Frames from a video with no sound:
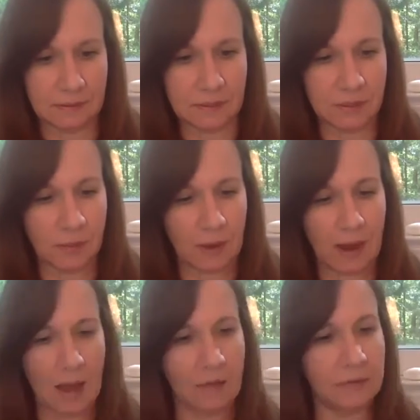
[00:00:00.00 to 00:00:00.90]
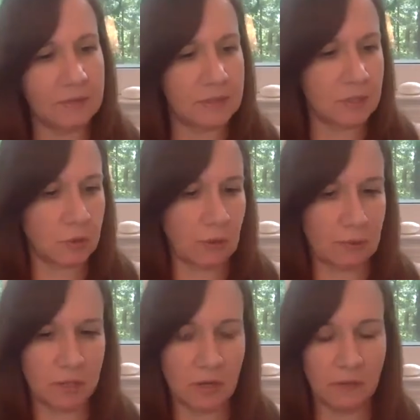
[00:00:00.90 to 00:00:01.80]
Do I have a
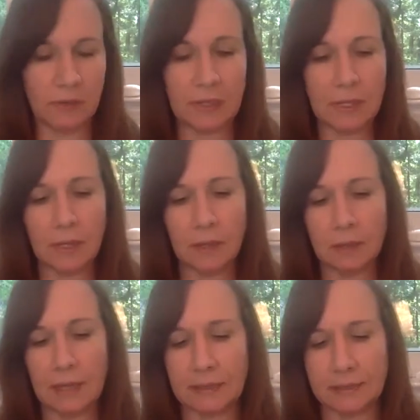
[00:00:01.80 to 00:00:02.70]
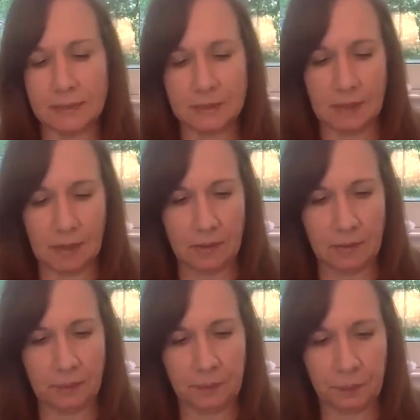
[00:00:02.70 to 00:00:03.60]
description of it here? Let's see
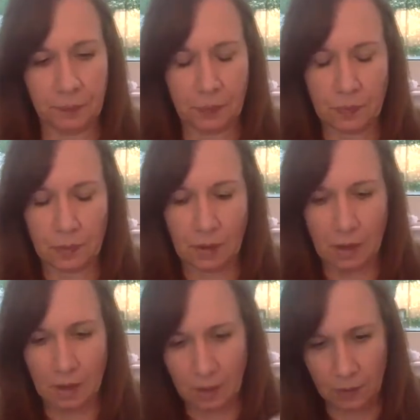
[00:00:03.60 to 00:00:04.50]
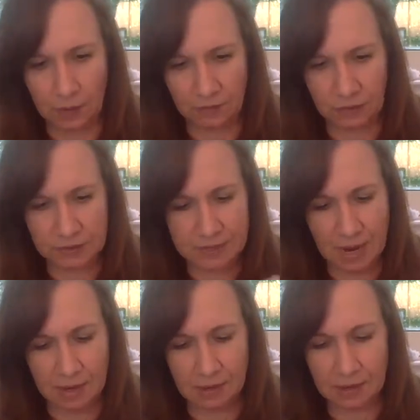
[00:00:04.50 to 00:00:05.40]
if there's
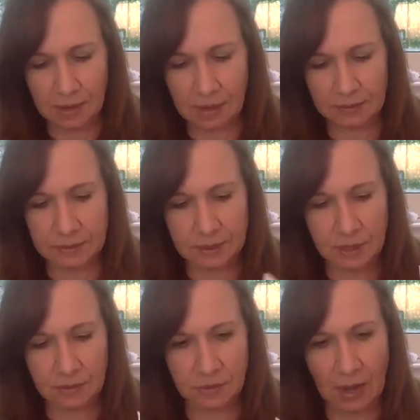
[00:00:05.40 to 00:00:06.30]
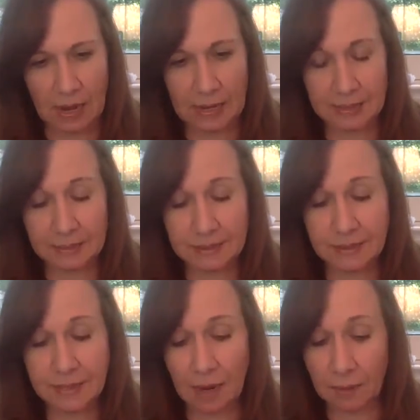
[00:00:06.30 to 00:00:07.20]
anything else that I can
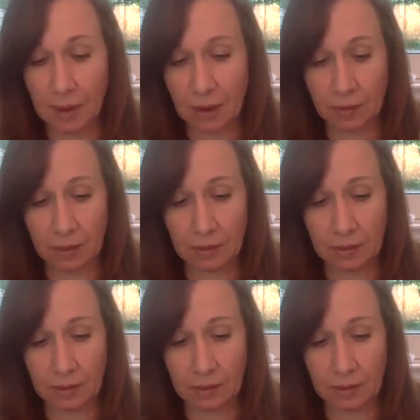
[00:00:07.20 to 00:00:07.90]
say about it.